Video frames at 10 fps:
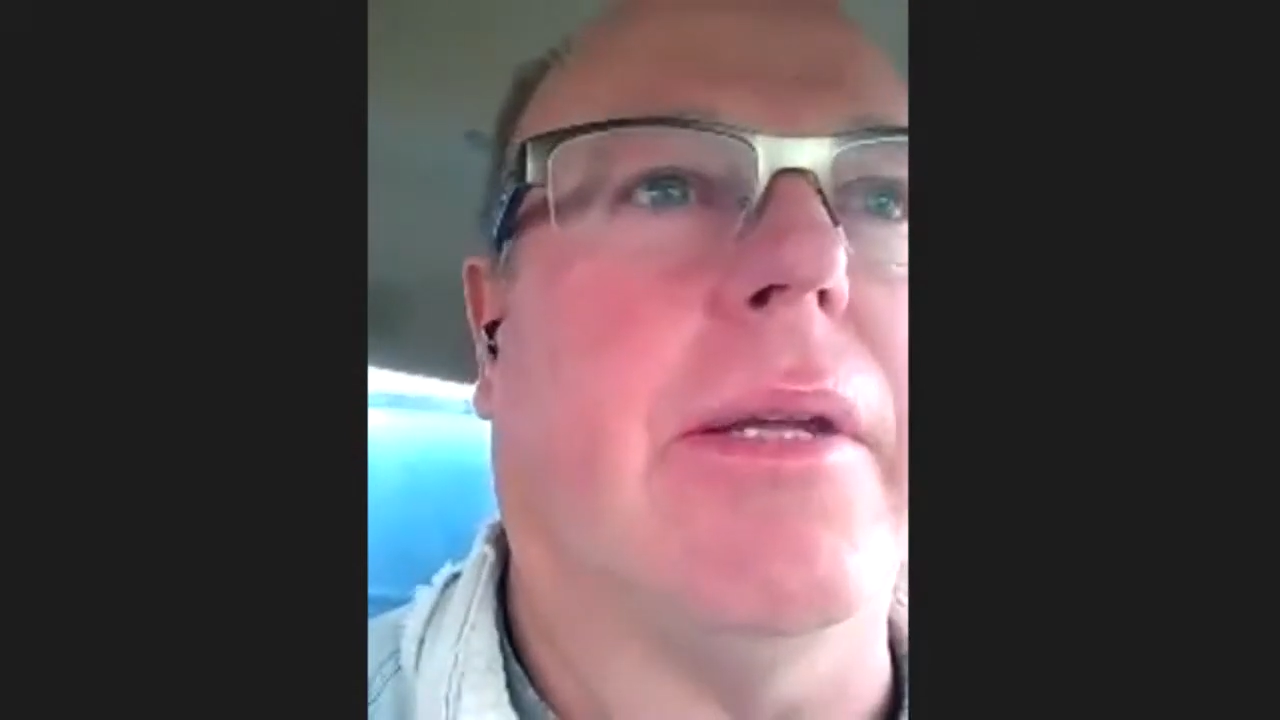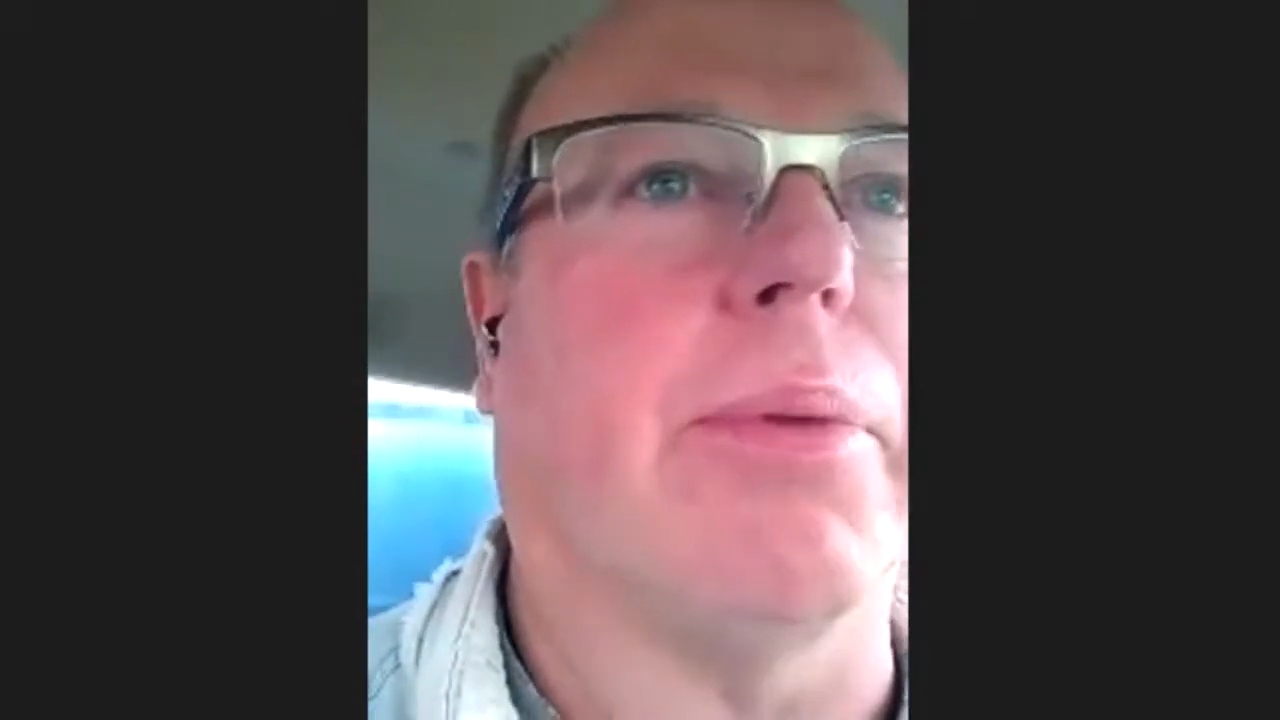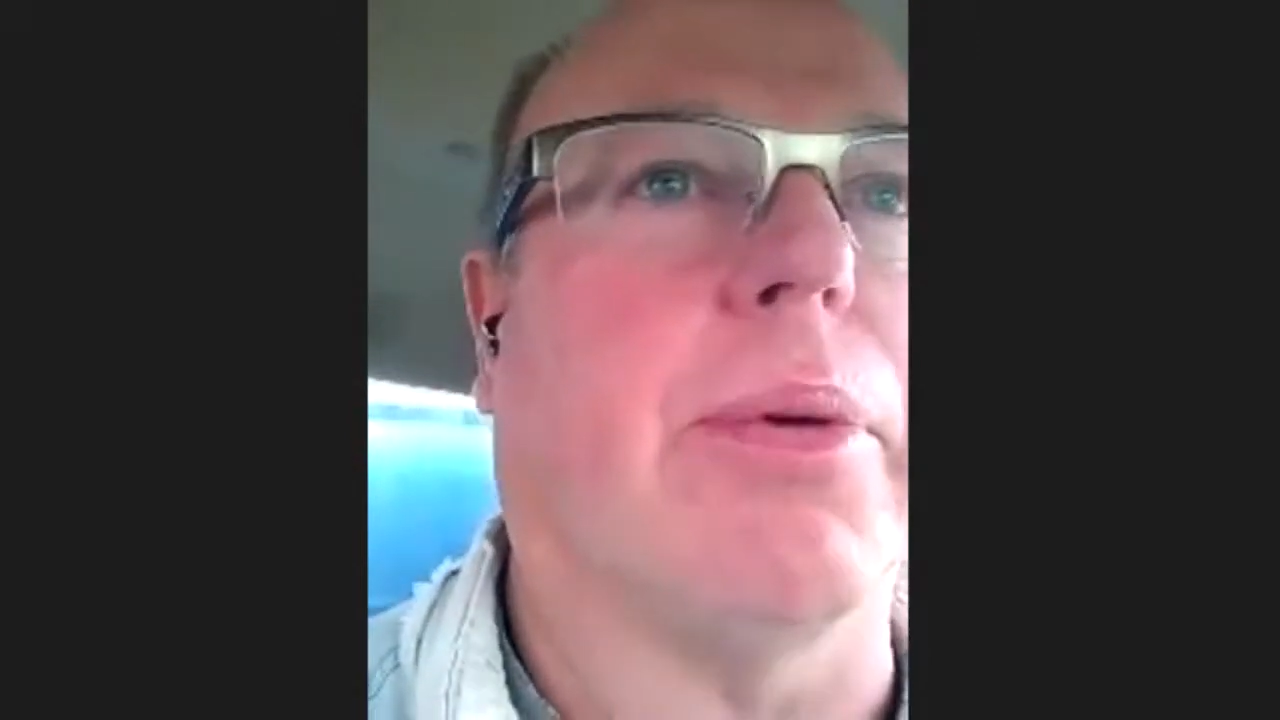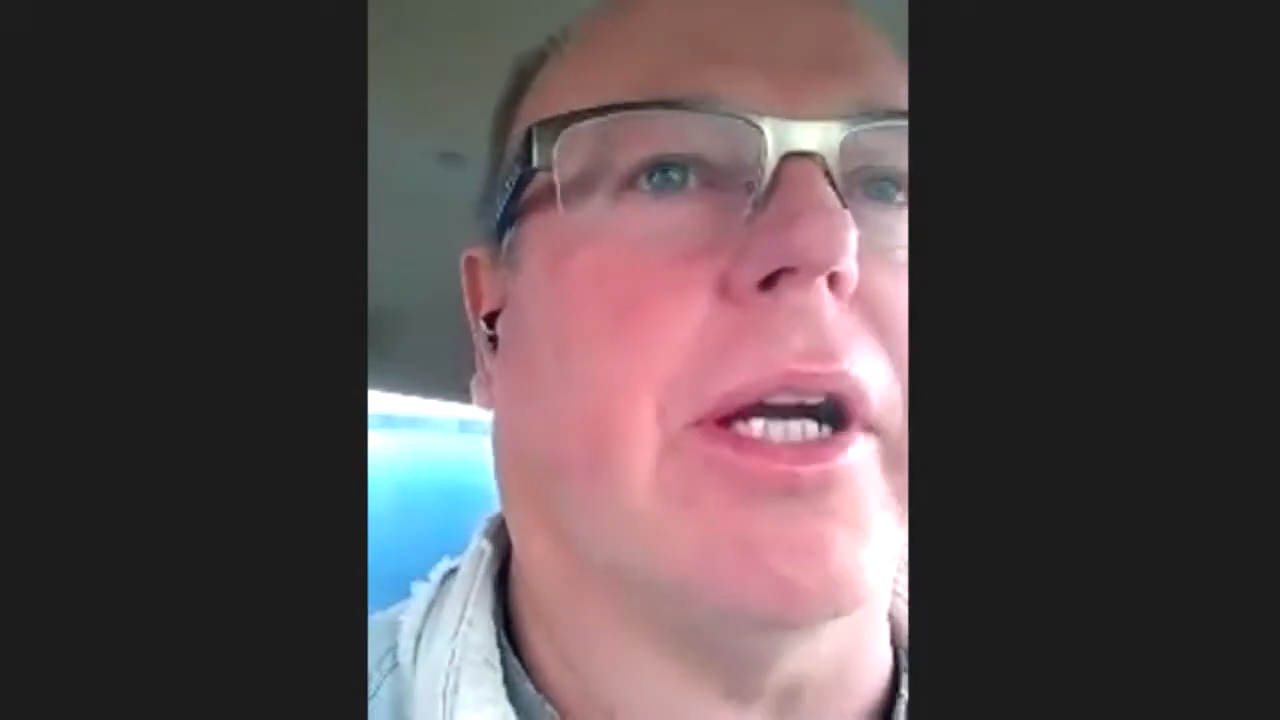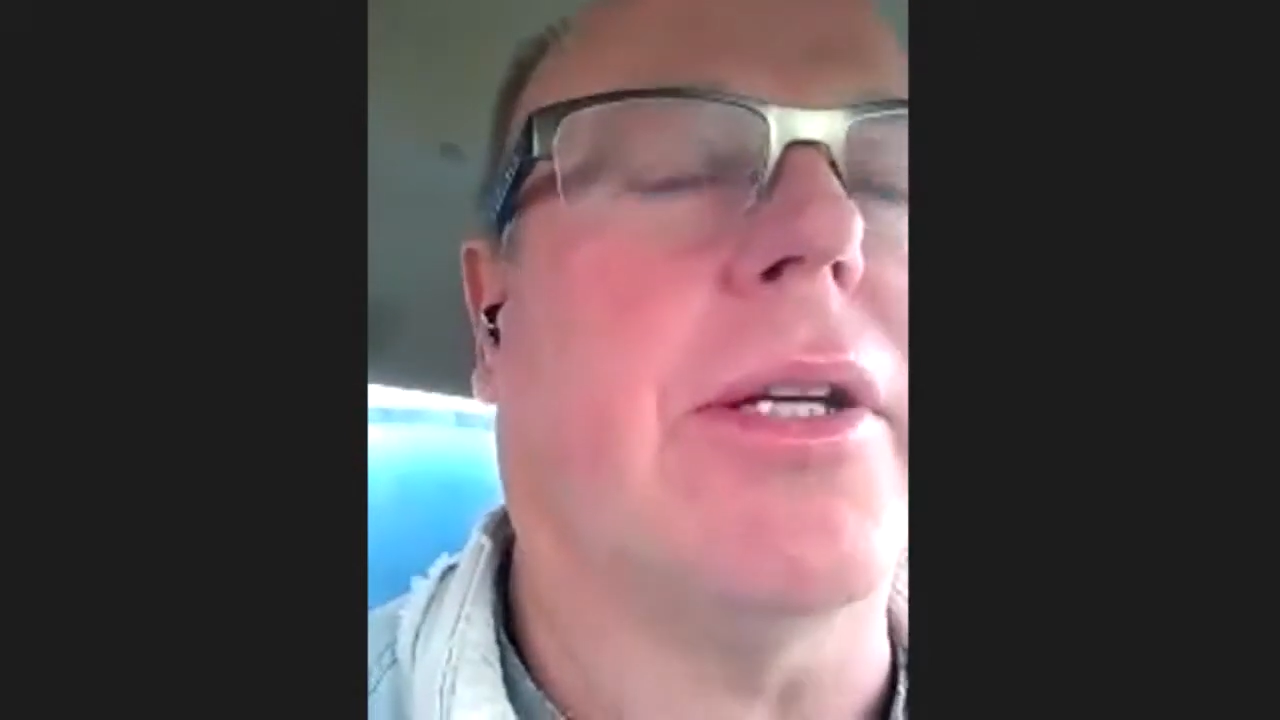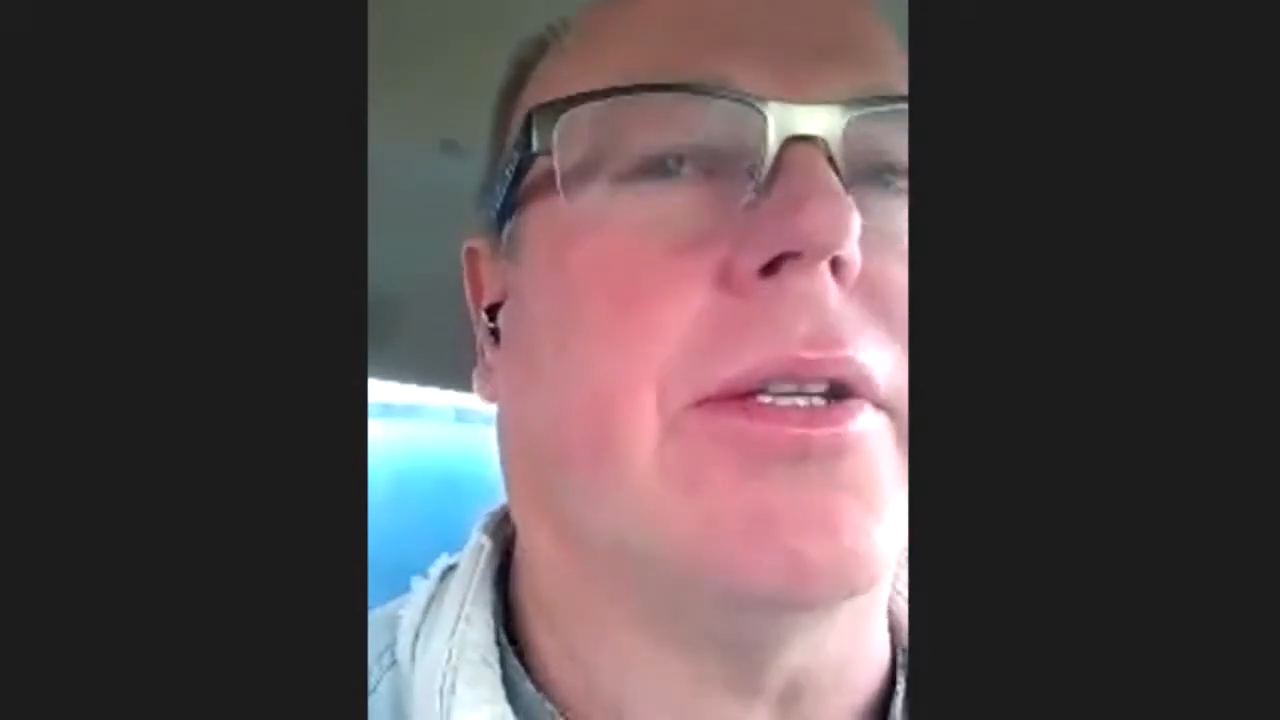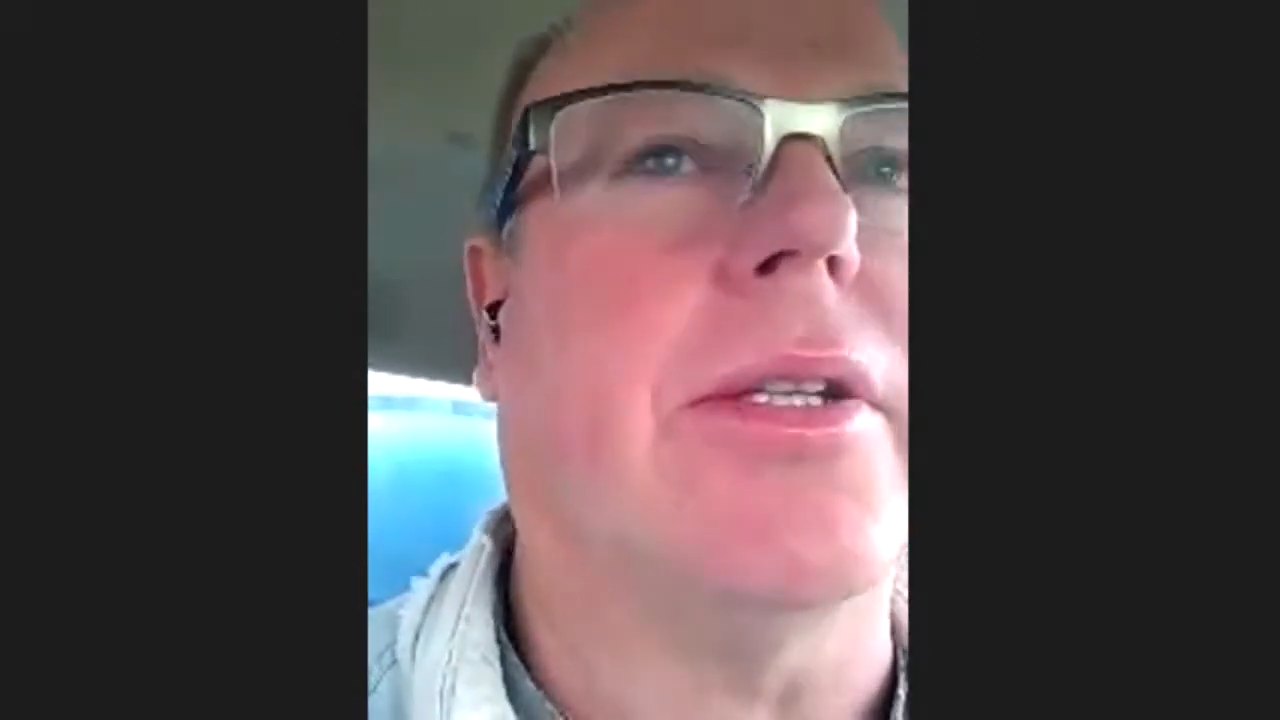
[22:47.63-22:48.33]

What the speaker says: bricks.